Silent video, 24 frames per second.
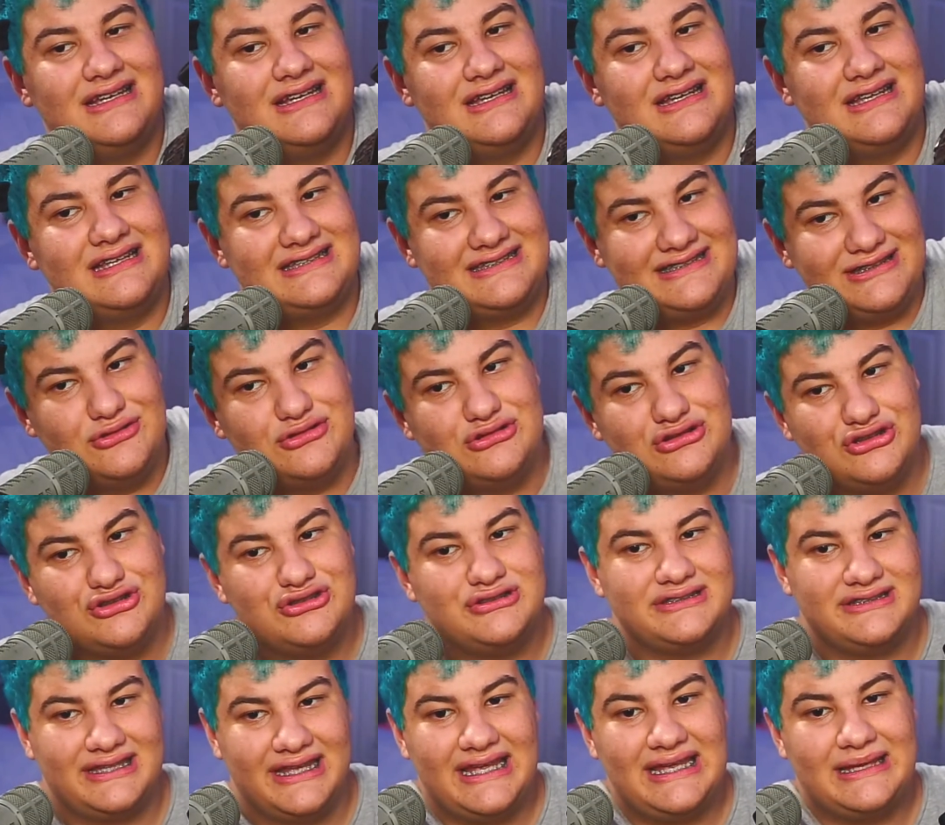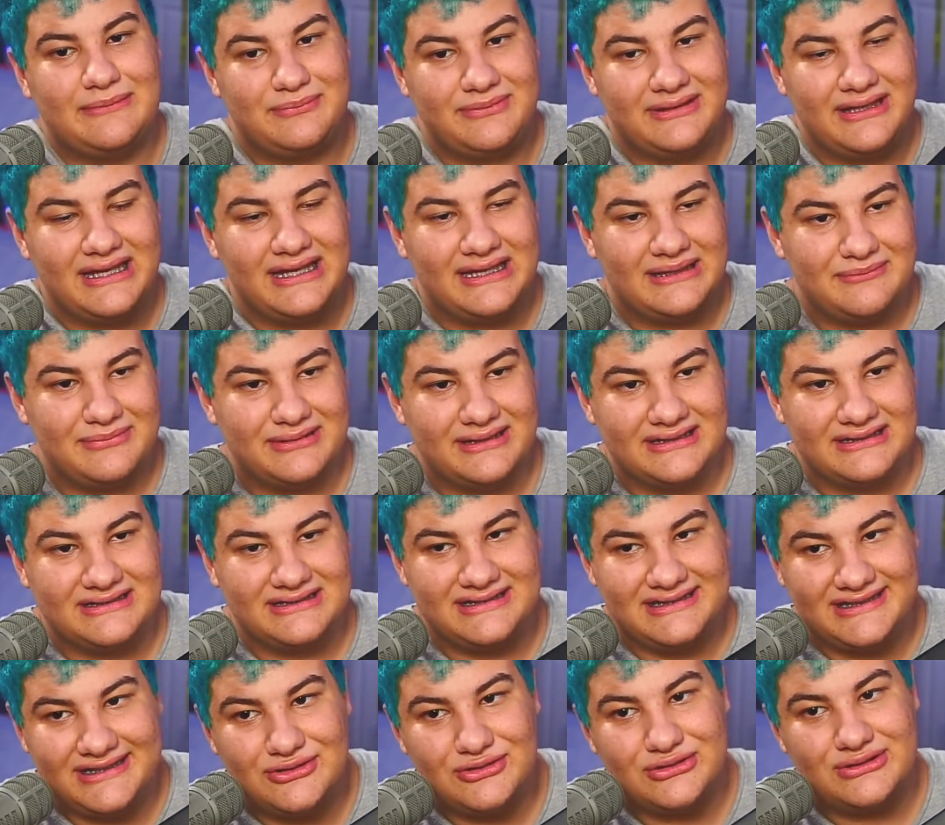It still shoots tape, yeah, but it's
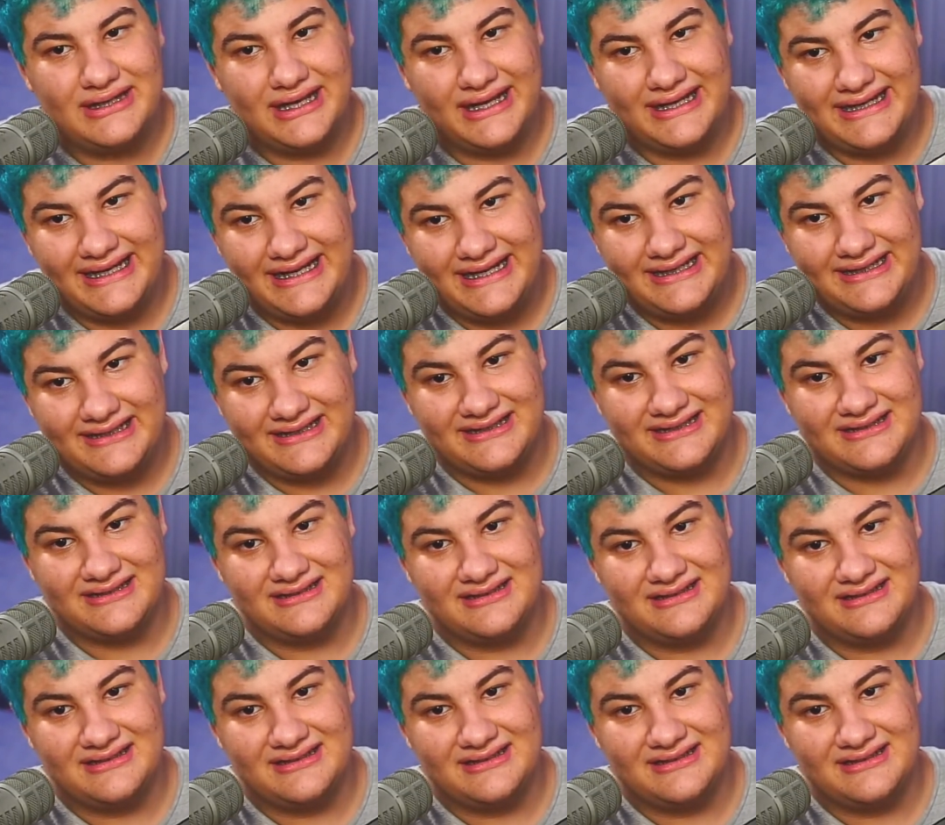still 1080.